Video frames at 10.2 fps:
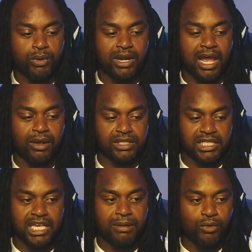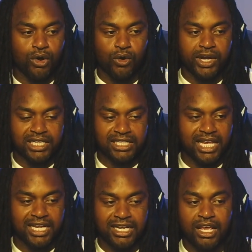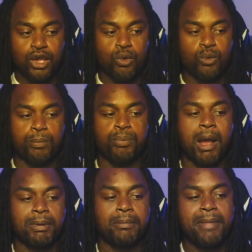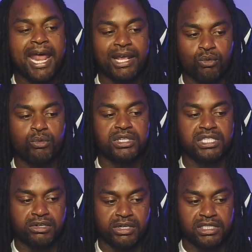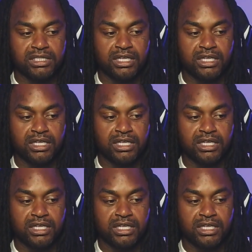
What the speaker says: we're not team orientated, we're problematic when we're serious.